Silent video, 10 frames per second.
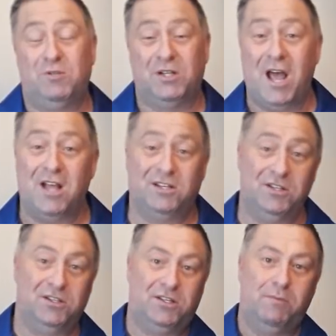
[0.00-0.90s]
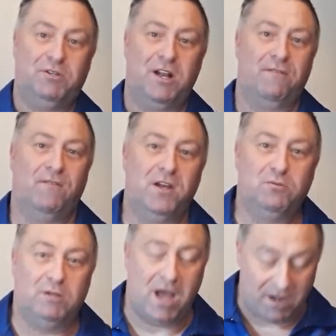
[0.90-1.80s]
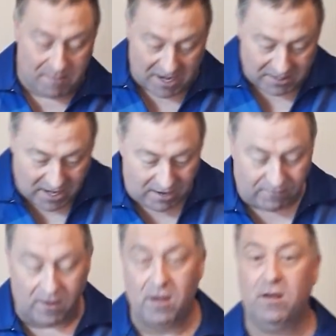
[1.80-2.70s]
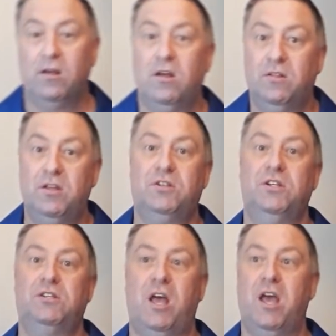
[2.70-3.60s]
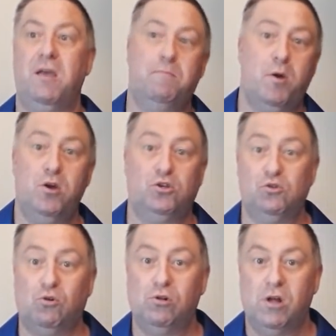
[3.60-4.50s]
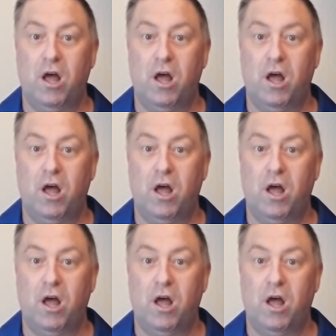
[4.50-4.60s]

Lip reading: to Darts Tips and Advice with Dynamite Dave. This is a personal